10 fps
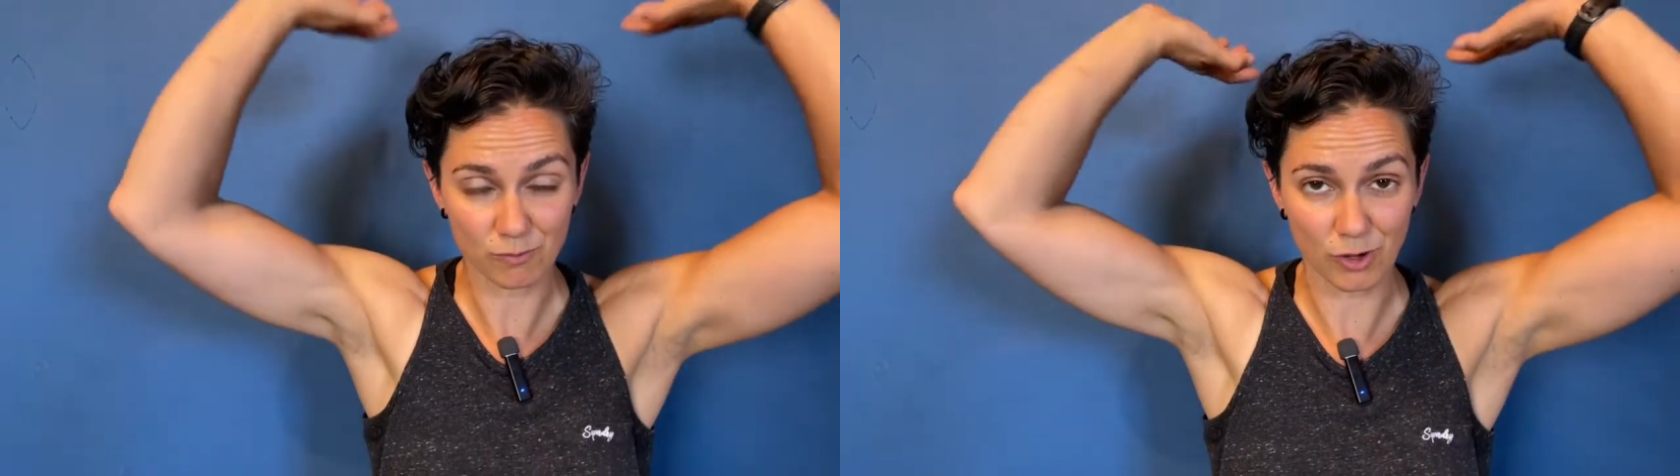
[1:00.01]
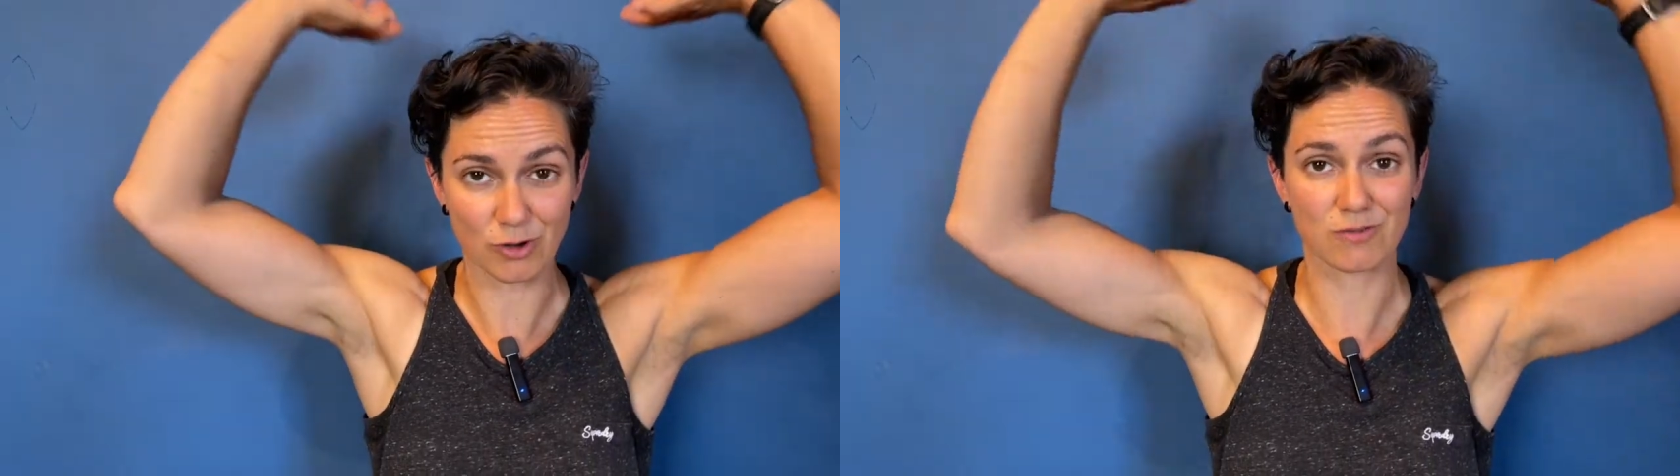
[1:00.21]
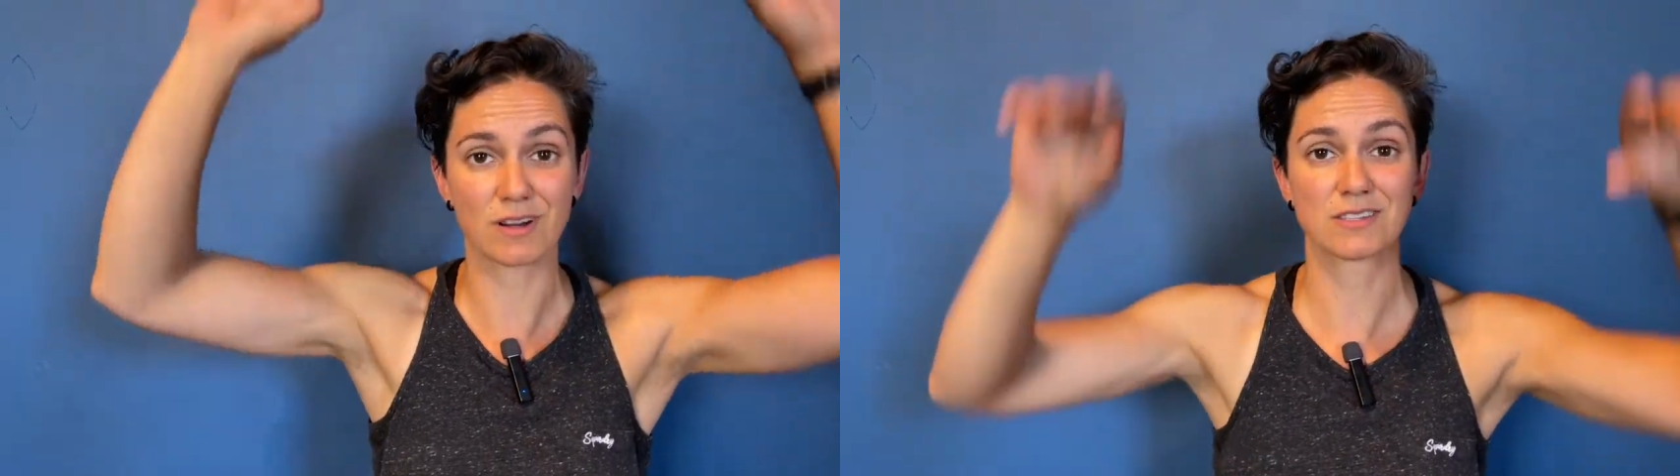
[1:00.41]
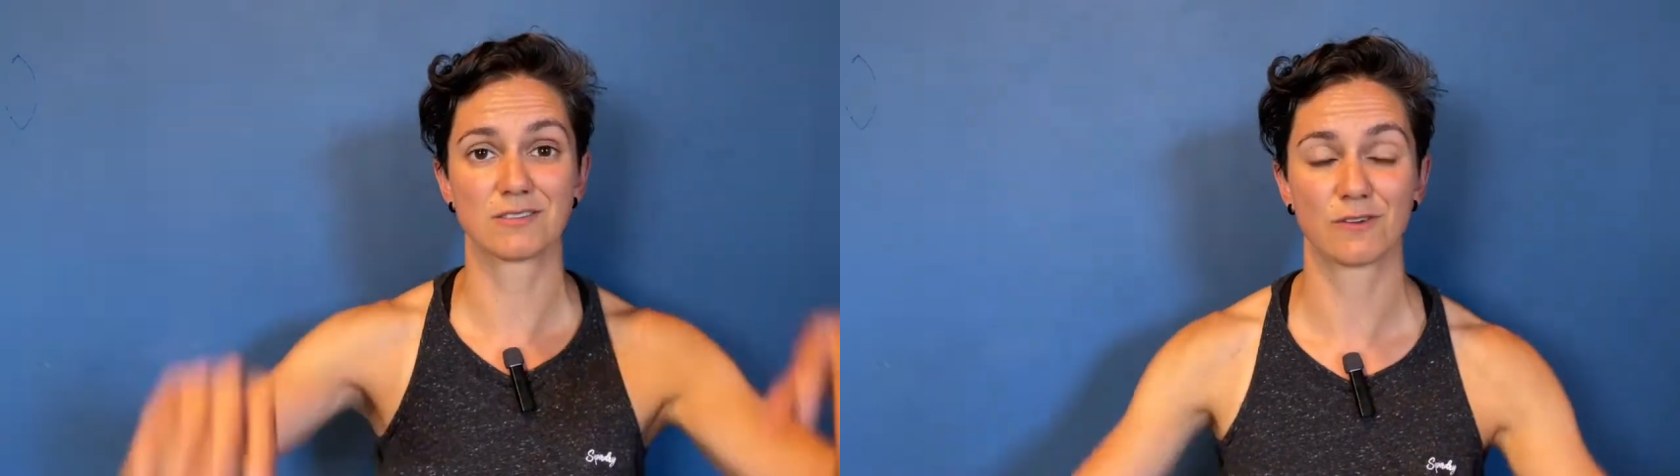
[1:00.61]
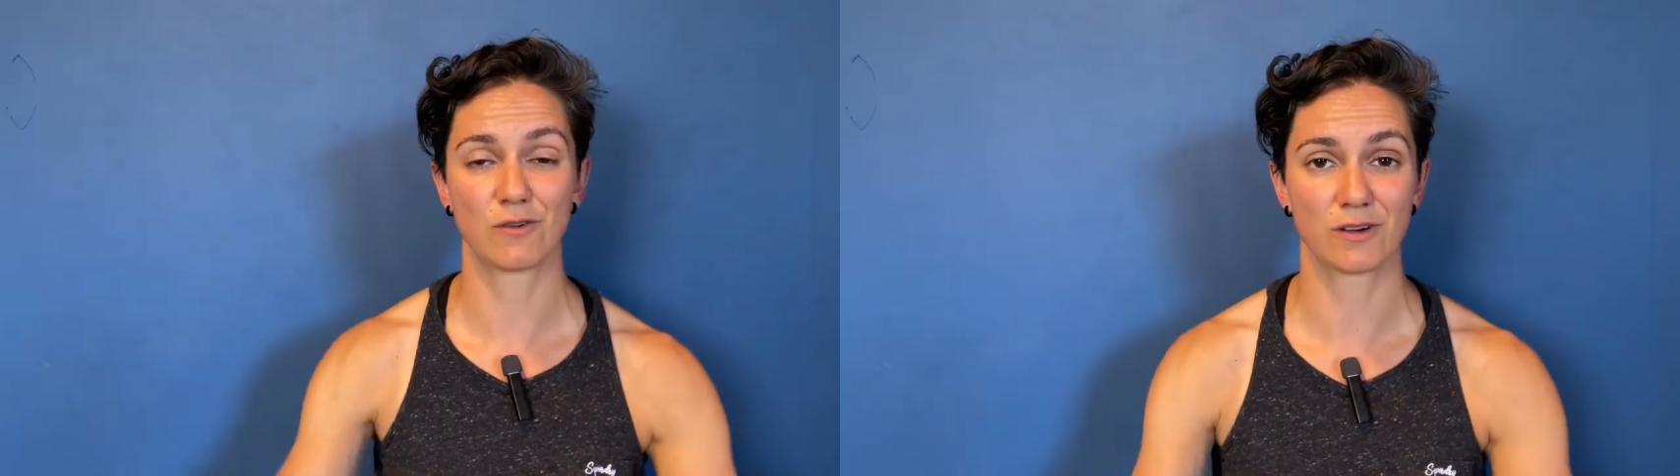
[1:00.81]

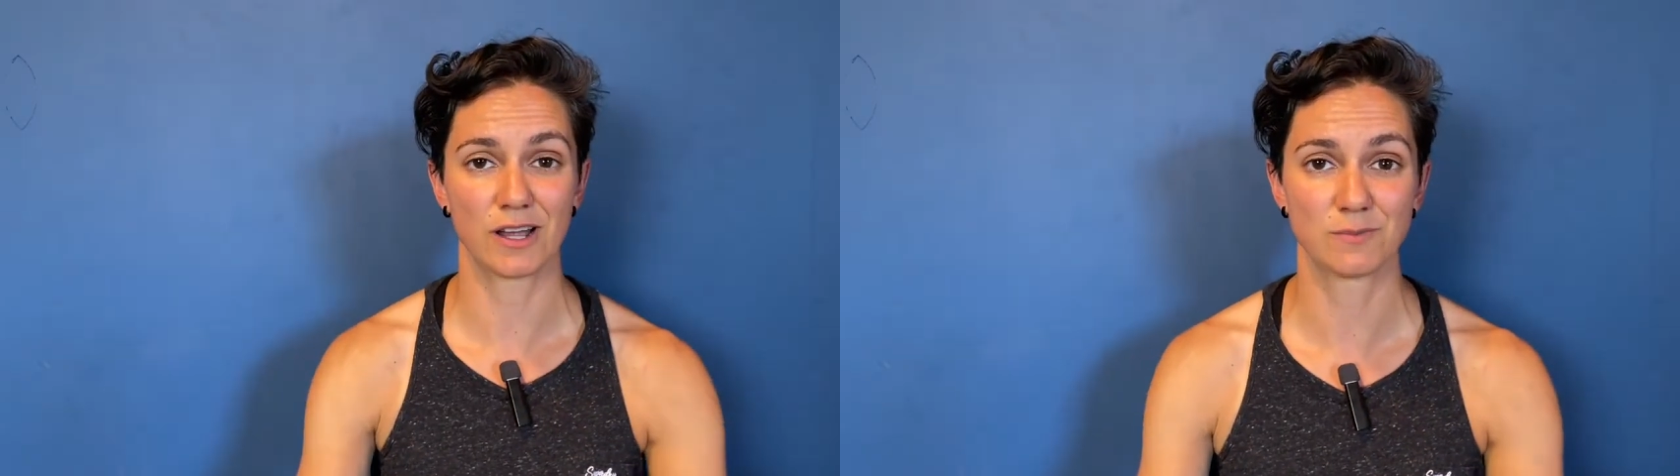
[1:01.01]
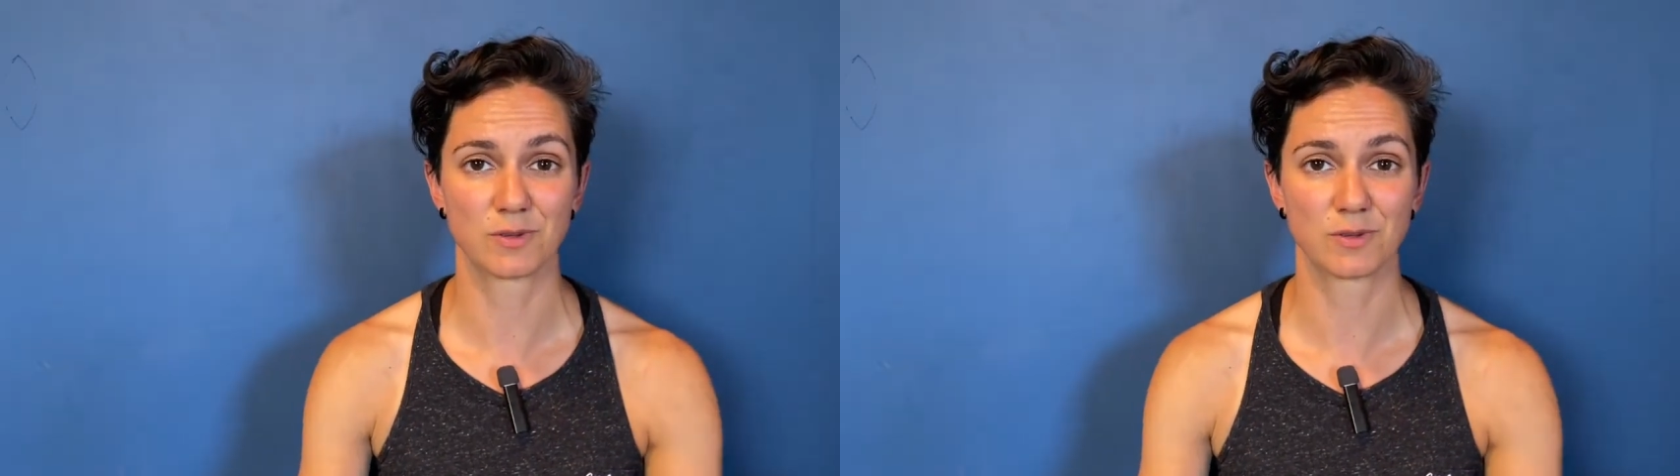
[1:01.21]
aggressive overhead